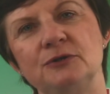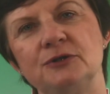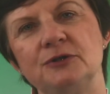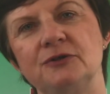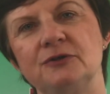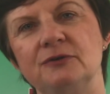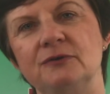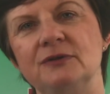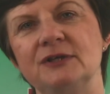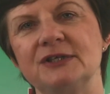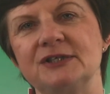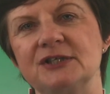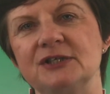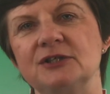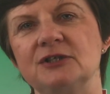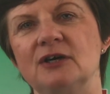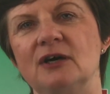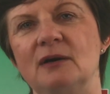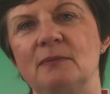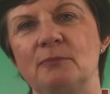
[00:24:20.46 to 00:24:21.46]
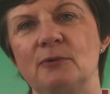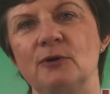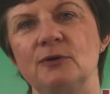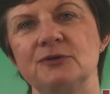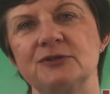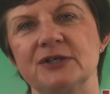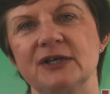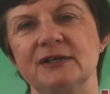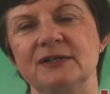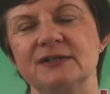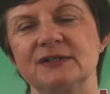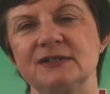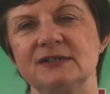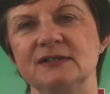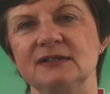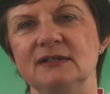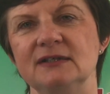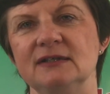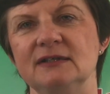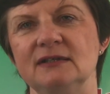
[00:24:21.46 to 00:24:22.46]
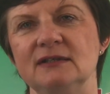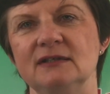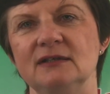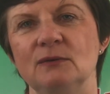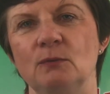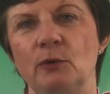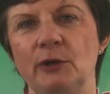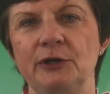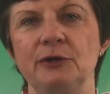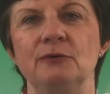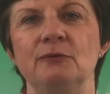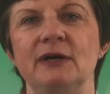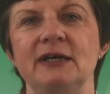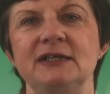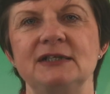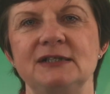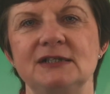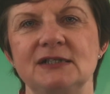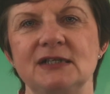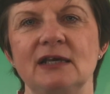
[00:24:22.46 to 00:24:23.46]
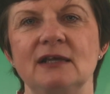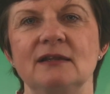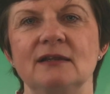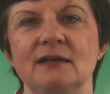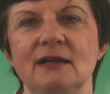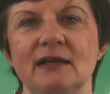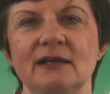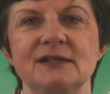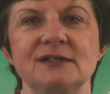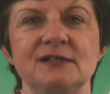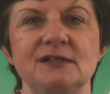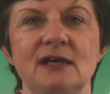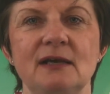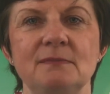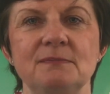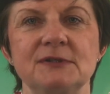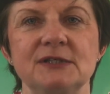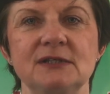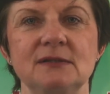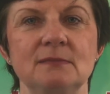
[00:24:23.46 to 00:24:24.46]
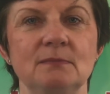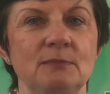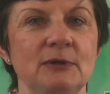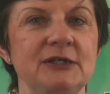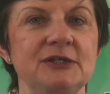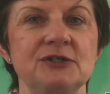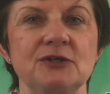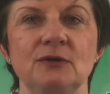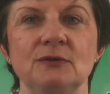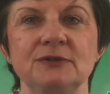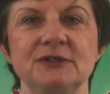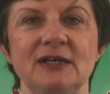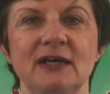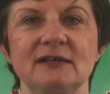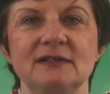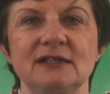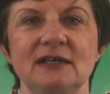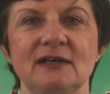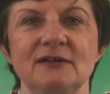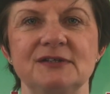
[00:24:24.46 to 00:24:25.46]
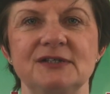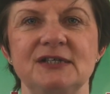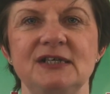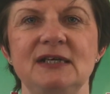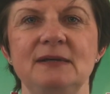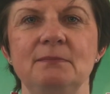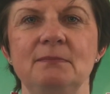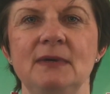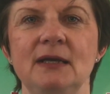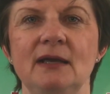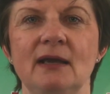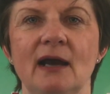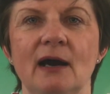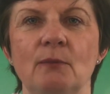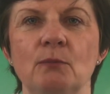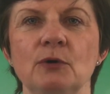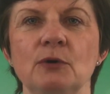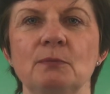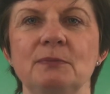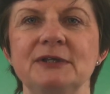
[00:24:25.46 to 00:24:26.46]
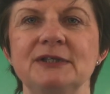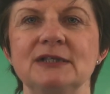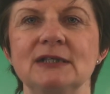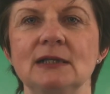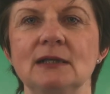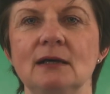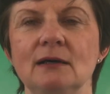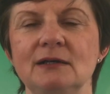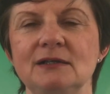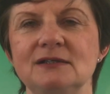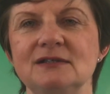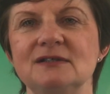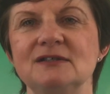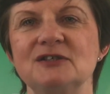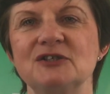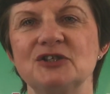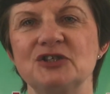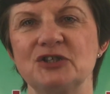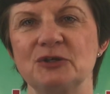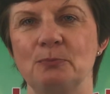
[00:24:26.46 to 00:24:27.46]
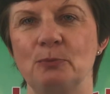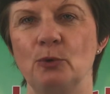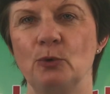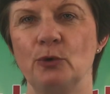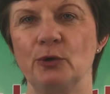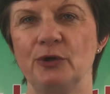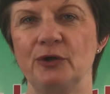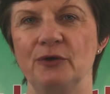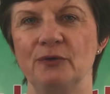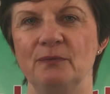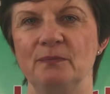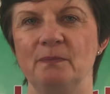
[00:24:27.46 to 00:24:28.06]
you through this entire process. When you're ready to take the next steps, please contact our team and we'll be delighted to support you.